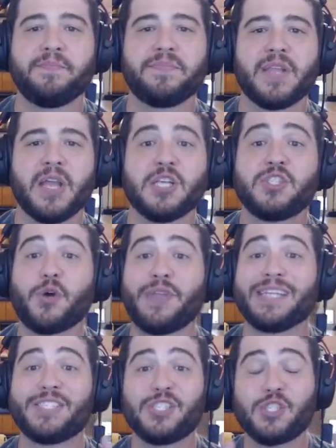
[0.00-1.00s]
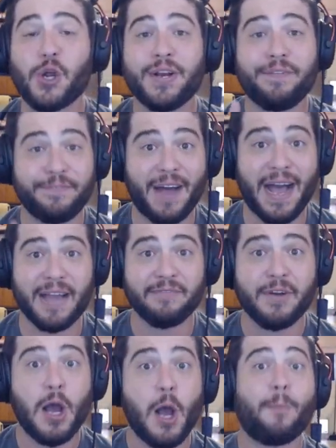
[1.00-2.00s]
So that's
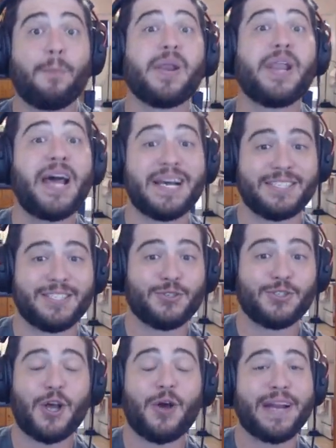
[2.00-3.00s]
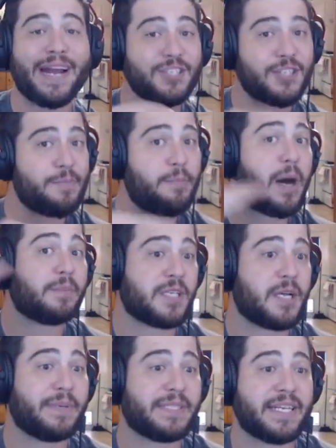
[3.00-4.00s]
35 plus, you saw it actually pops
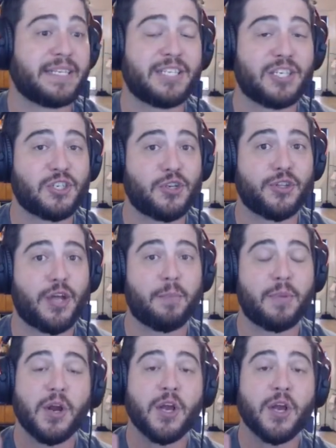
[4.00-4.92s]
up as an additional number.